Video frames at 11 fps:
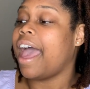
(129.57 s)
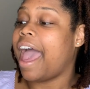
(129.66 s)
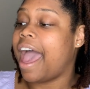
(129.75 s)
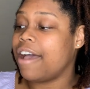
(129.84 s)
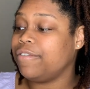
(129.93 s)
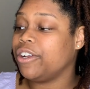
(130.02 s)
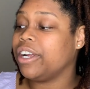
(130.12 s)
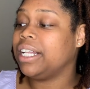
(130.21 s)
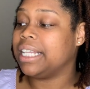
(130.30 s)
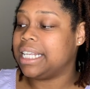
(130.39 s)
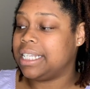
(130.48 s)
After
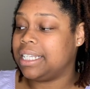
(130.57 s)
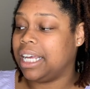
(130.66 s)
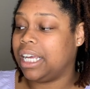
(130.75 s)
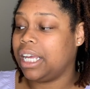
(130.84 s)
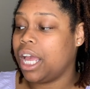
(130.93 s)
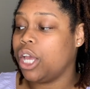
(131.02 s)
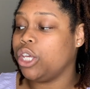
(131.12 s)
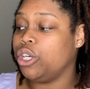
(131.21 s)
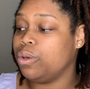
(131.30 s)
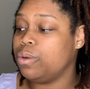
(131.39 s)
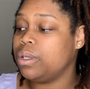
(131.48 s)
cleansing,
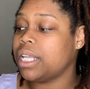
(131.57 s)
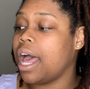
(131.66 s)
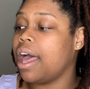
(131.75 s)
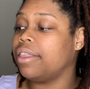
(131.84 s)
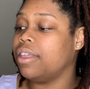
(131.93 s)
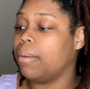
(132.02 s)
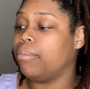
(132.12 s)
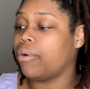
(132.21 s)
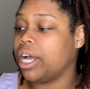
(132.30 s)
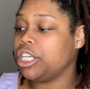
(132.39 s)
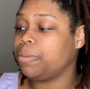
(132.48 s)
use the
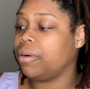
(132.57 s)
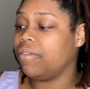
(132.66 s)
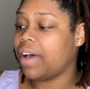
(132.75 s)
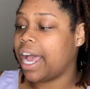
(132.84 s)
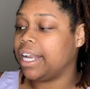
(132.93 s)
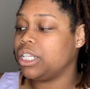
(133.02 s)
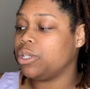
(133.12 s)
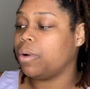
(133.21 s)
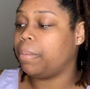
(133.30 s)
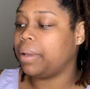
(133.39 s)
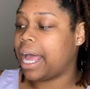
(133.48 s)
brush provided to
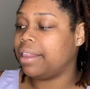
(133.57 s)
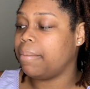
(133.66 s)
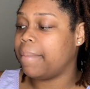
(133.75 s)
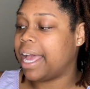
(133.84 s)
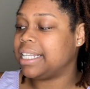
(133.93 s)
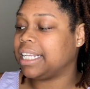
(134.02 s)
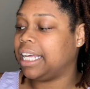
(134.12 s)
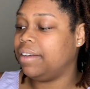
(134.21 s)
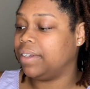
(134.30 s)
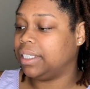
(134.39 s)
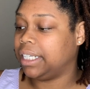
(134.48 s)
apply the mask
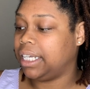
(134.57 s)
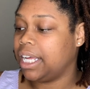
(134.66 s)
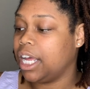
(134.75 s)
evenly